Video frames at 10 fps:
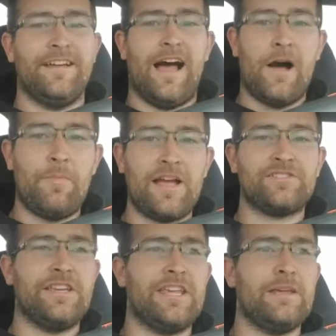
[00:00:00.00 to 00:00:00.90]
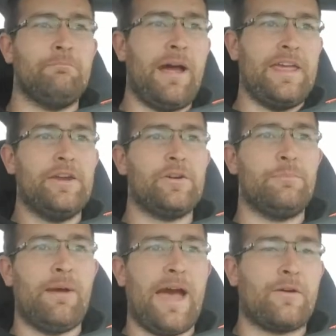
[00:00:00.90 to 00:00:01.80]
I'm actually getting my
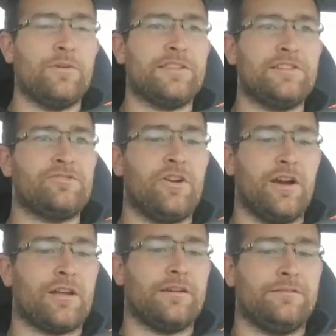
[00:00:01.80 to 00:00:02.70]
hearing back with this truck.